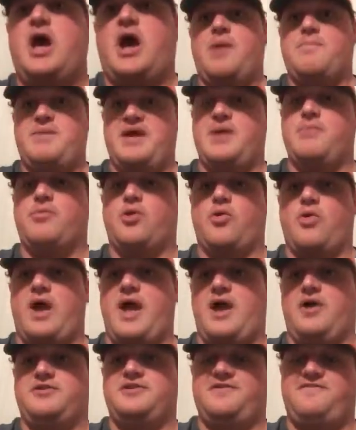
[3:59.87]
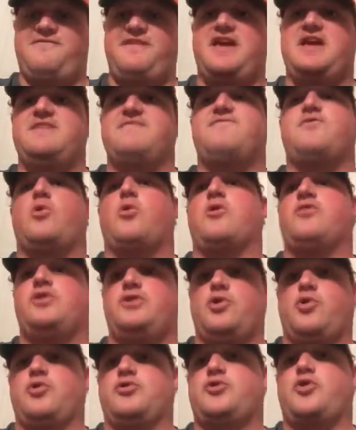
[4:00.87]
a big morale defeat for
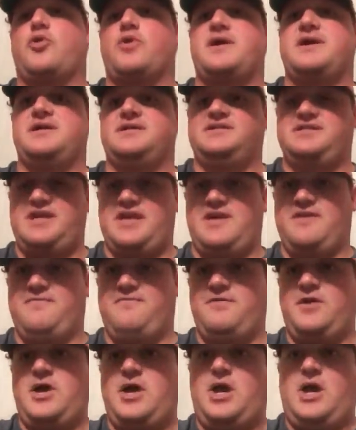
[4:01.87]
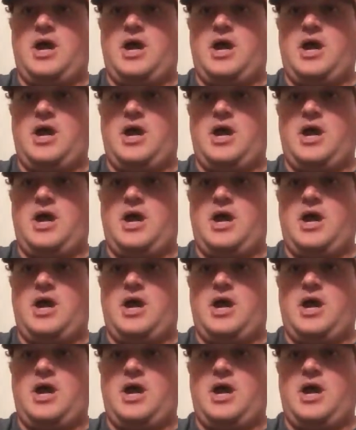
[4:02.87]
the North Koreans if